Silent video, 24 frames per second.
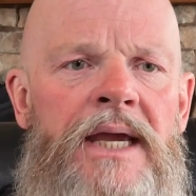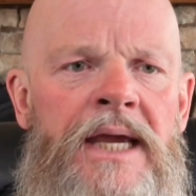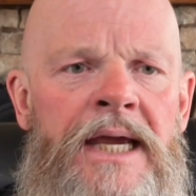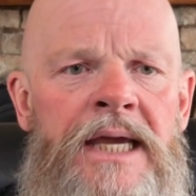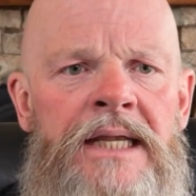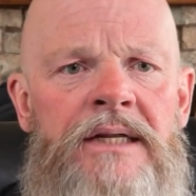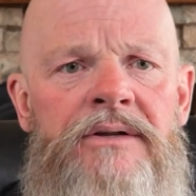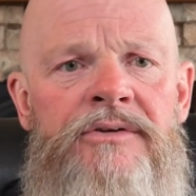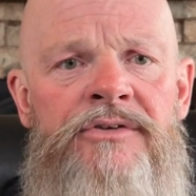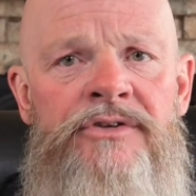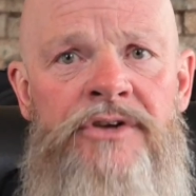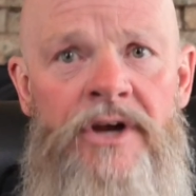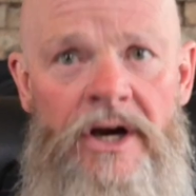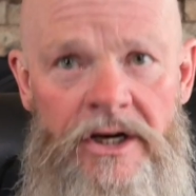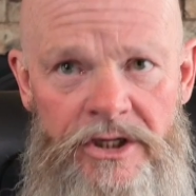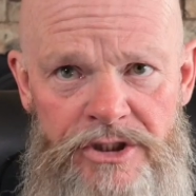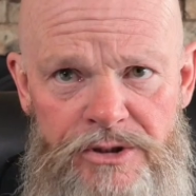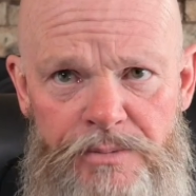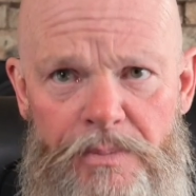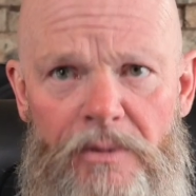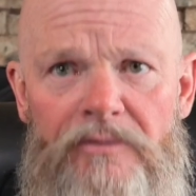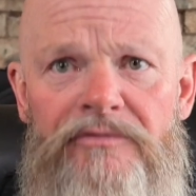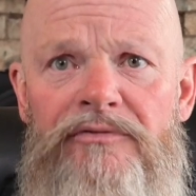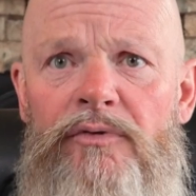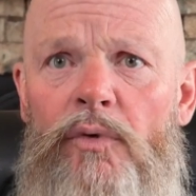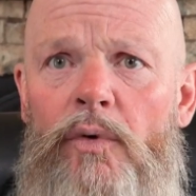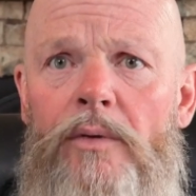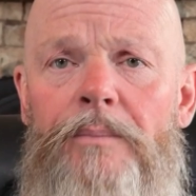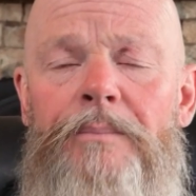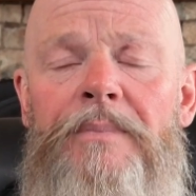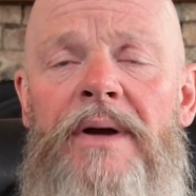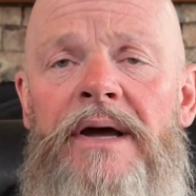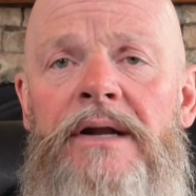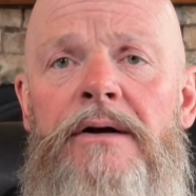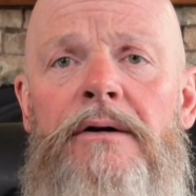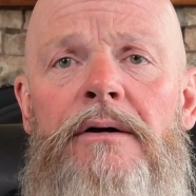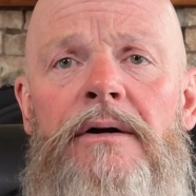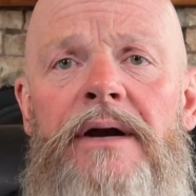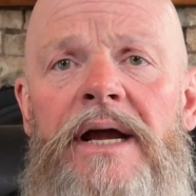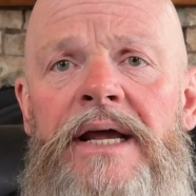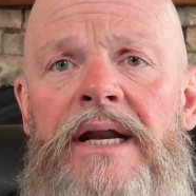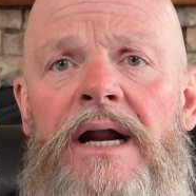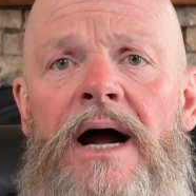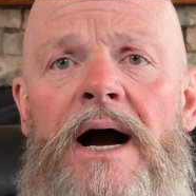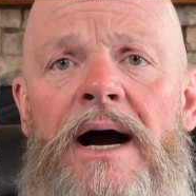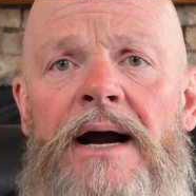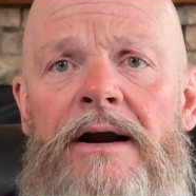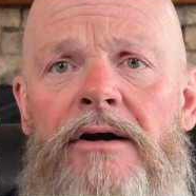It does perform better
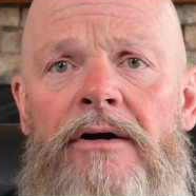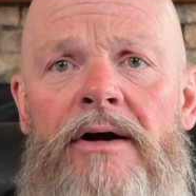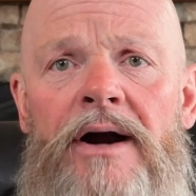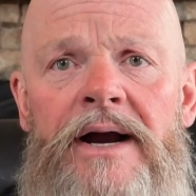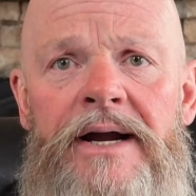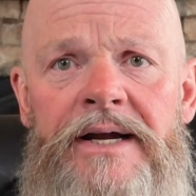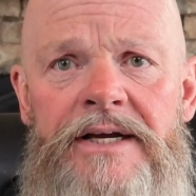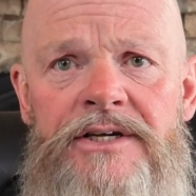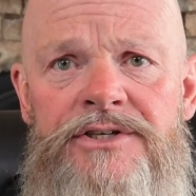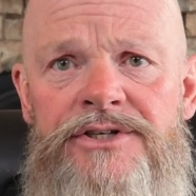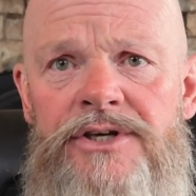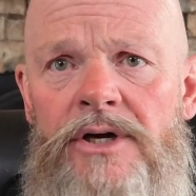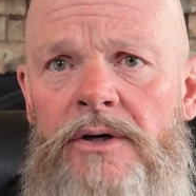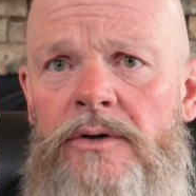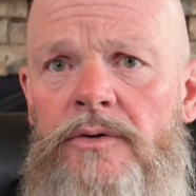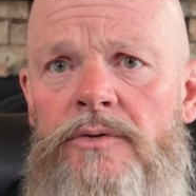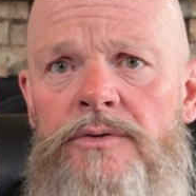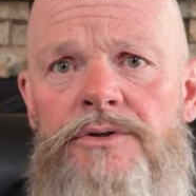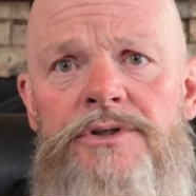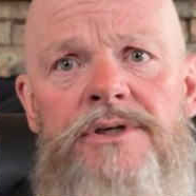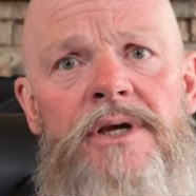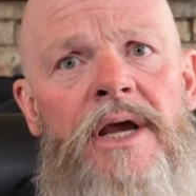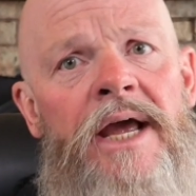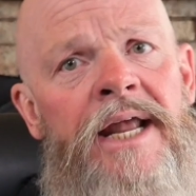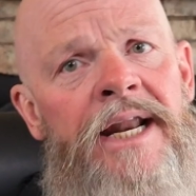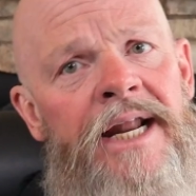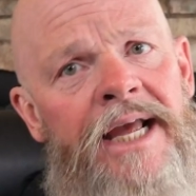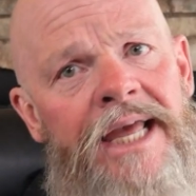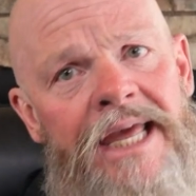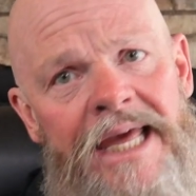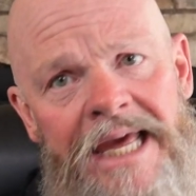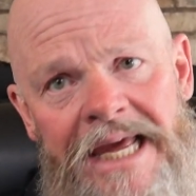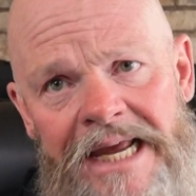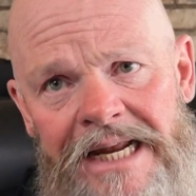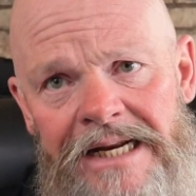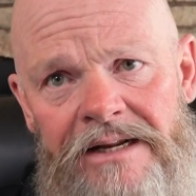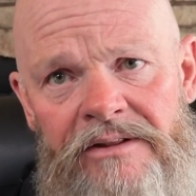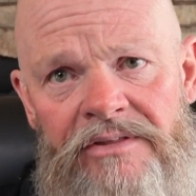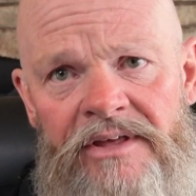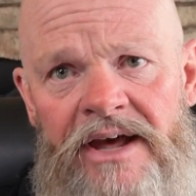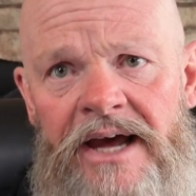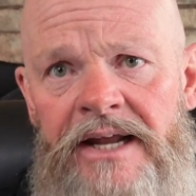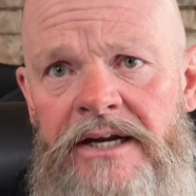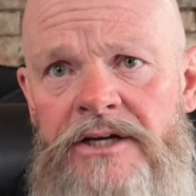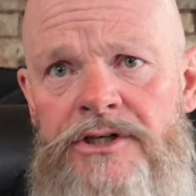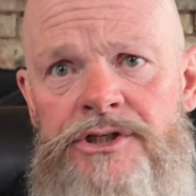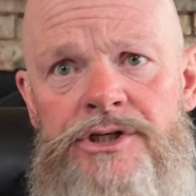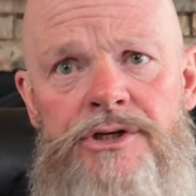at higher ISOs, and a key to
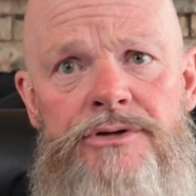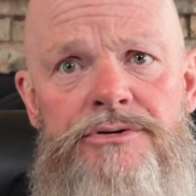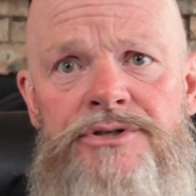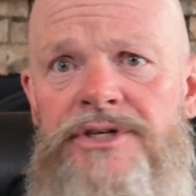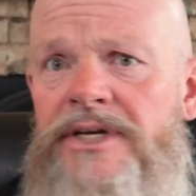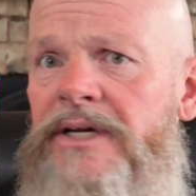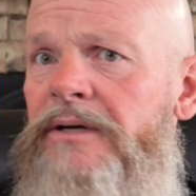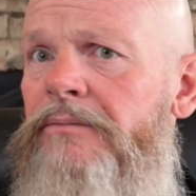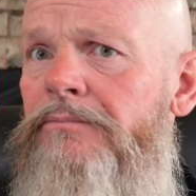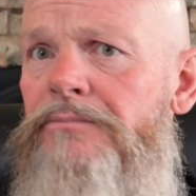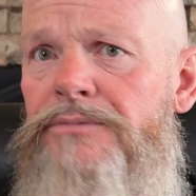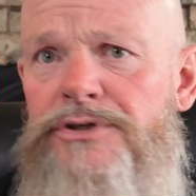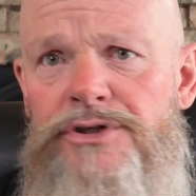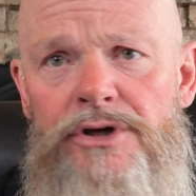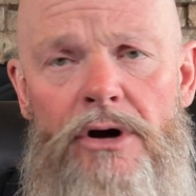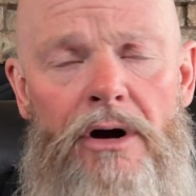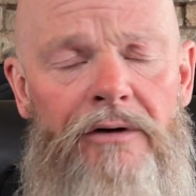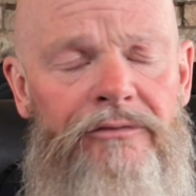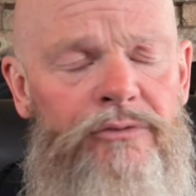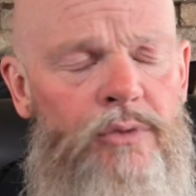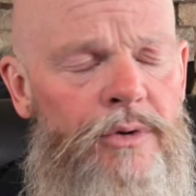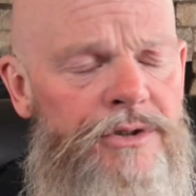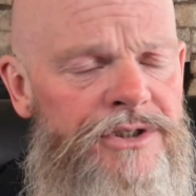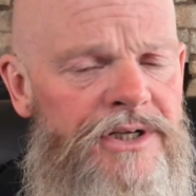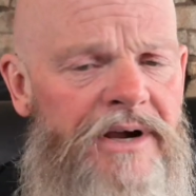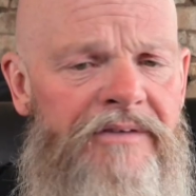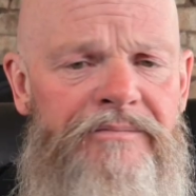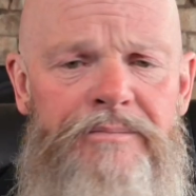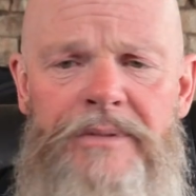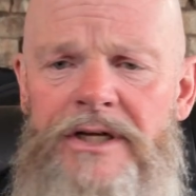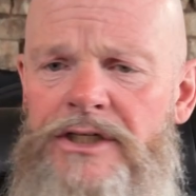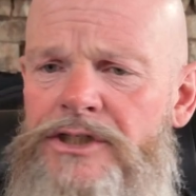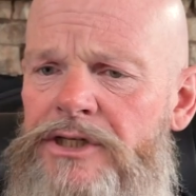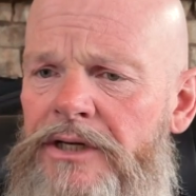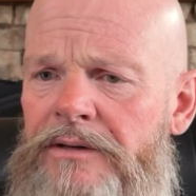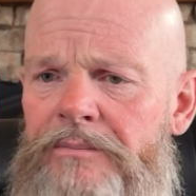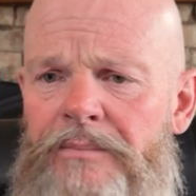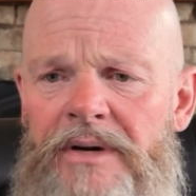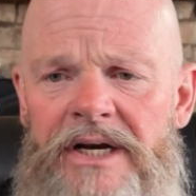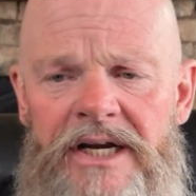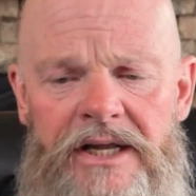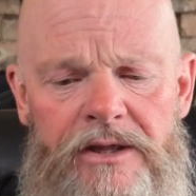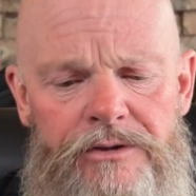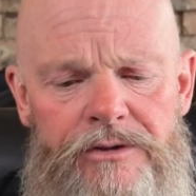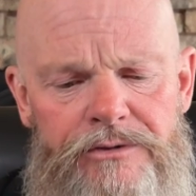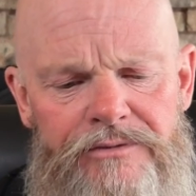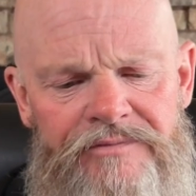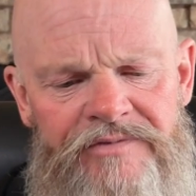that is using software, as I've mentioned in
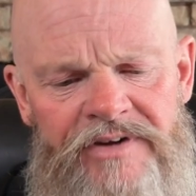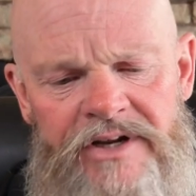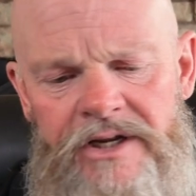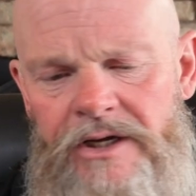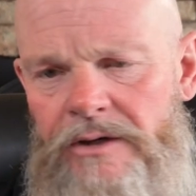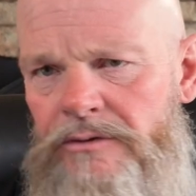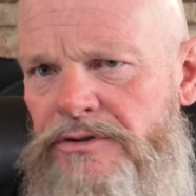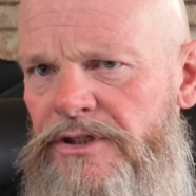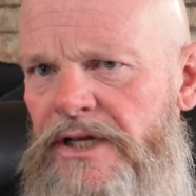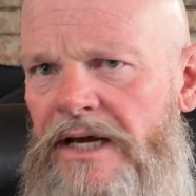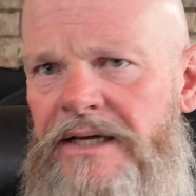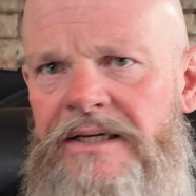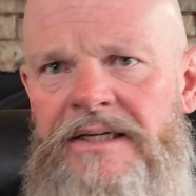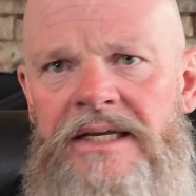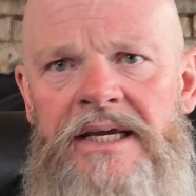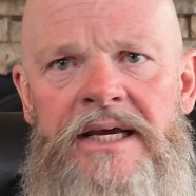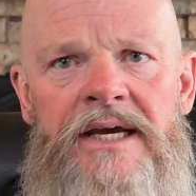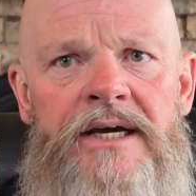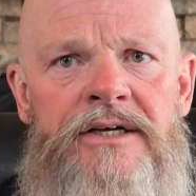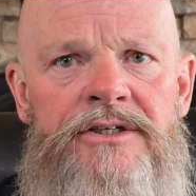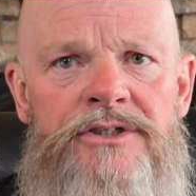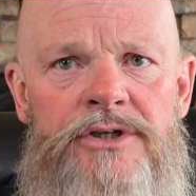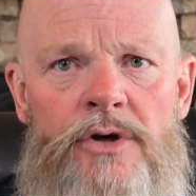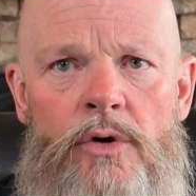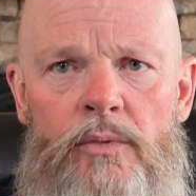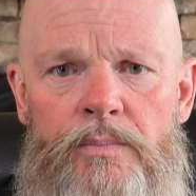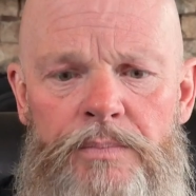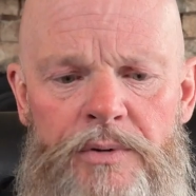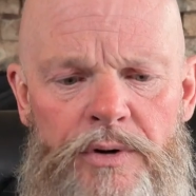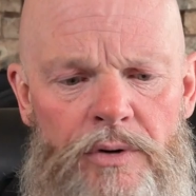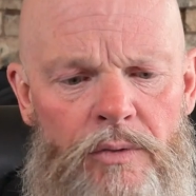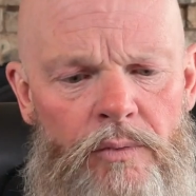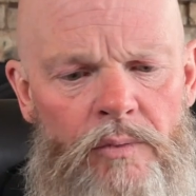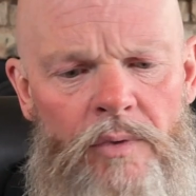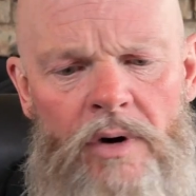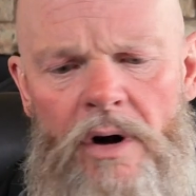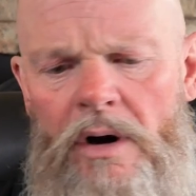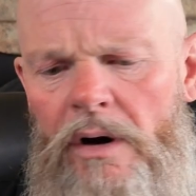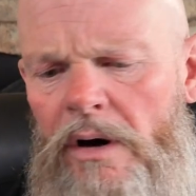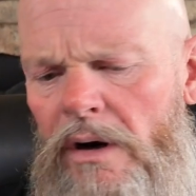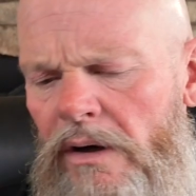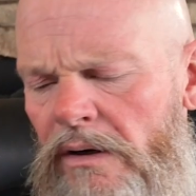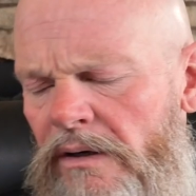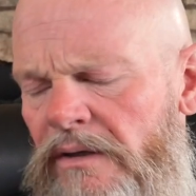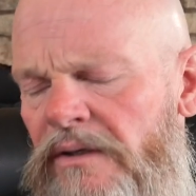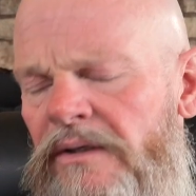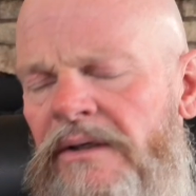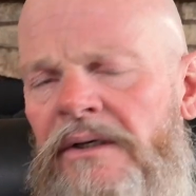many other videos, like DxO Pure
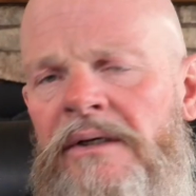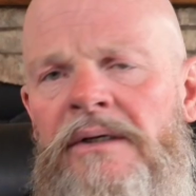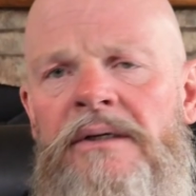Raw,